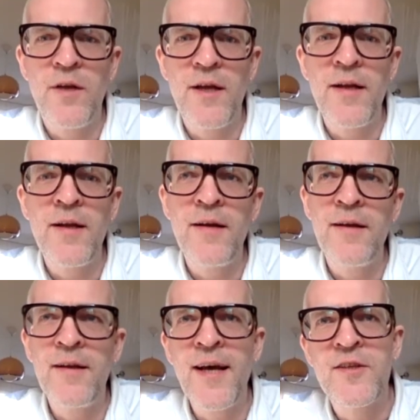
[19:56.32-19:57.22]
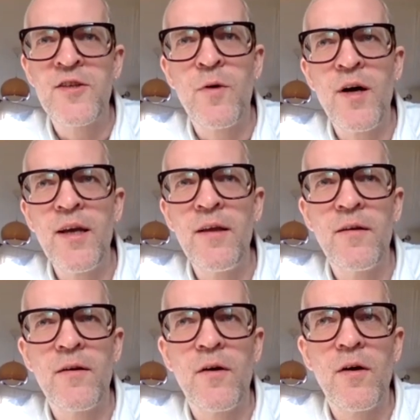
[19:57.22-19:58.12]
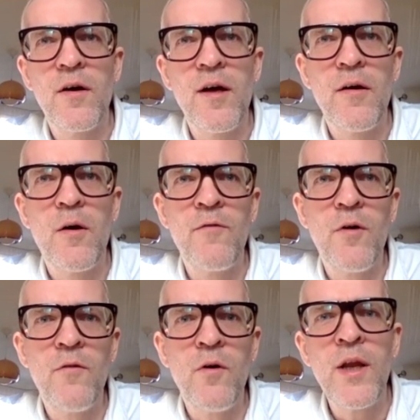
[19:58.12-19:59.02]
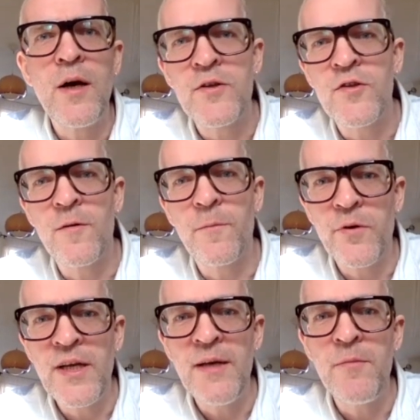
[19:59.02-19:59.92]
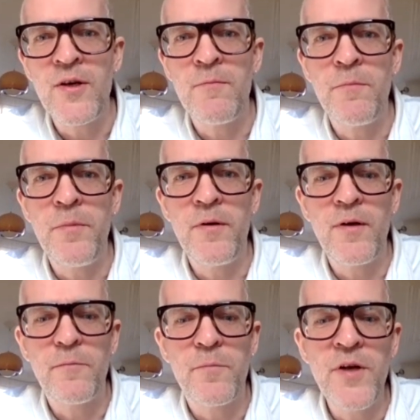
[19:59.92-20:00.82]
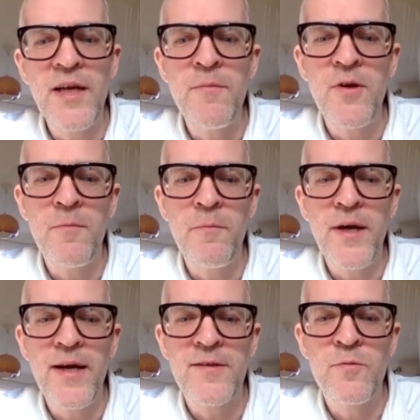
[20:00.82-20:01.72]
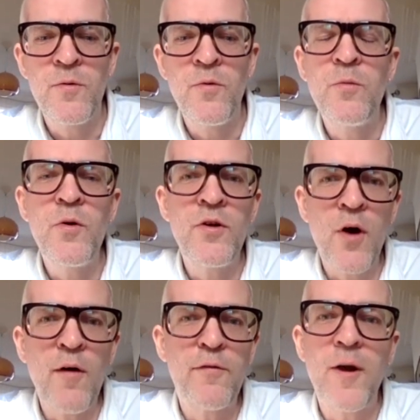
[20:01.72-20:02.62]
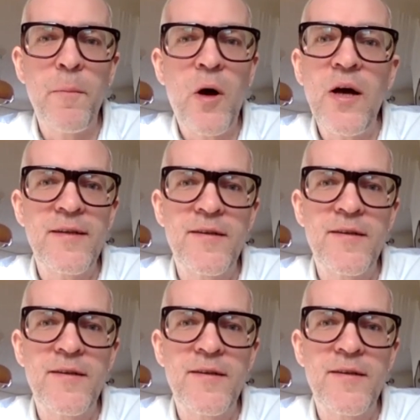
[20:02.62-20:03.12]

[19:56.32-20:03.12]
and that's why of all our sort of premium beers, we wouldn't offer a pint.